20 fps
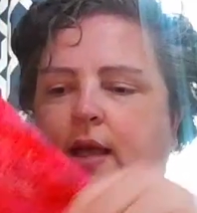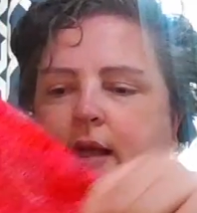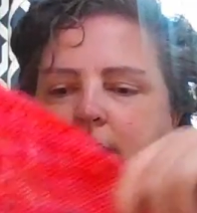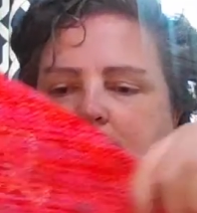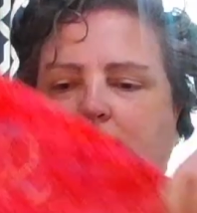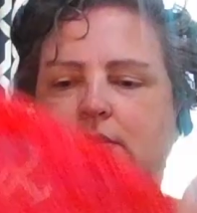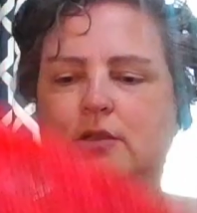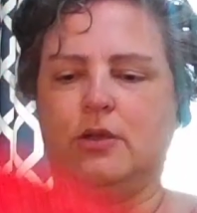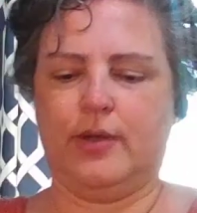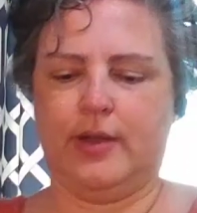
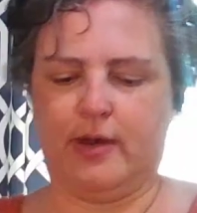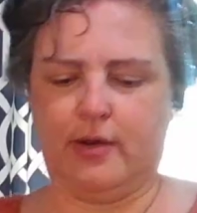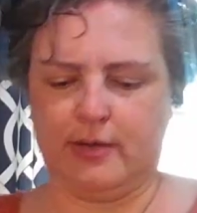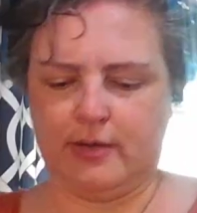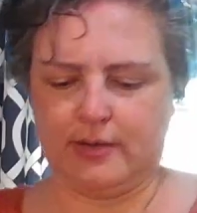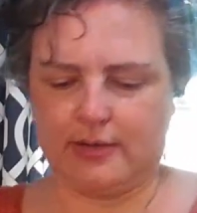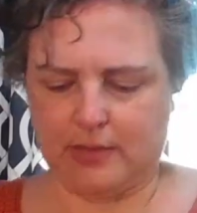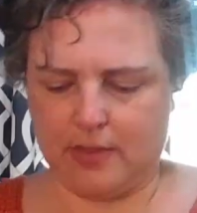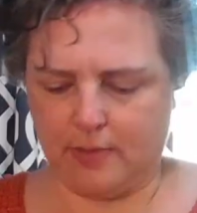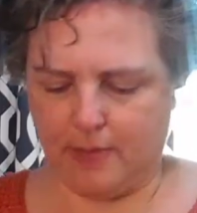And so
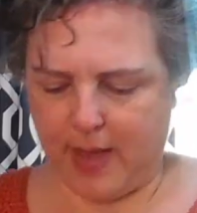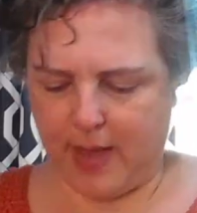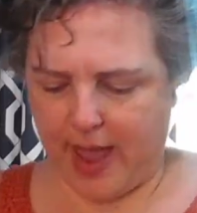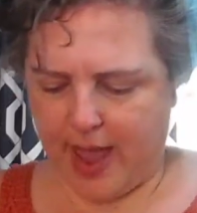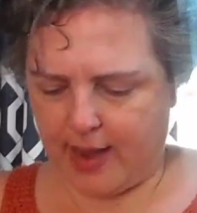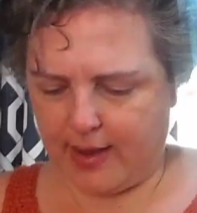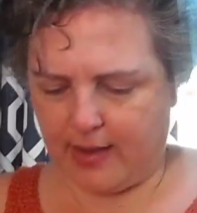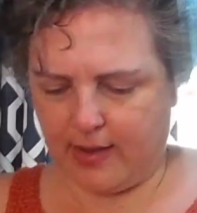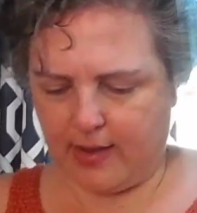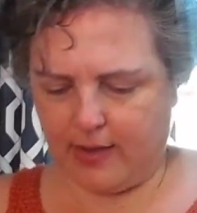here's the
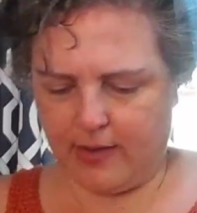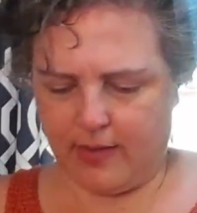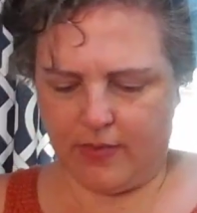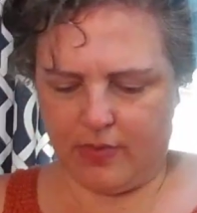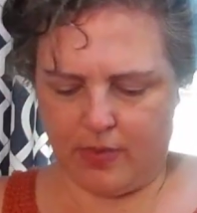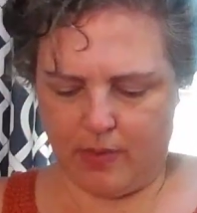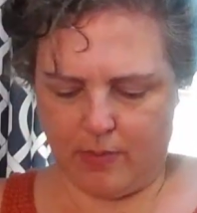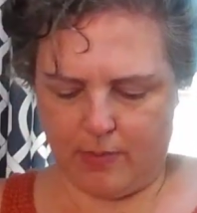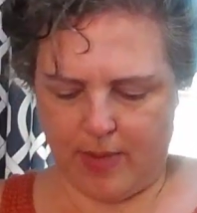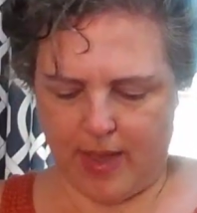back.
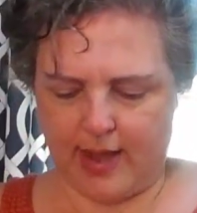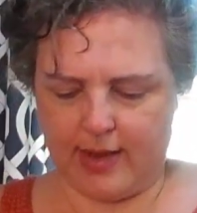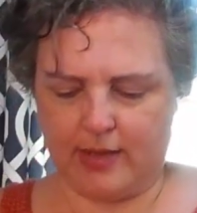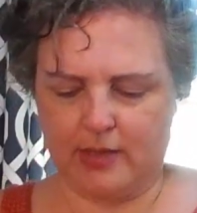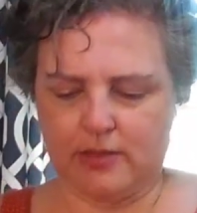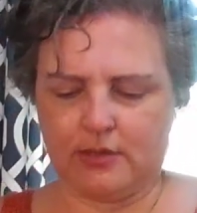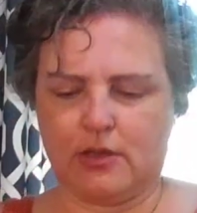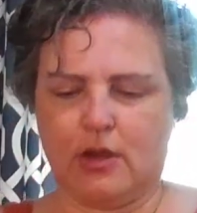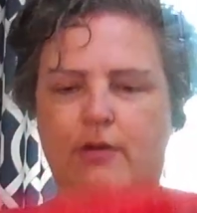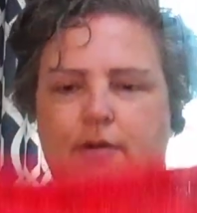The back is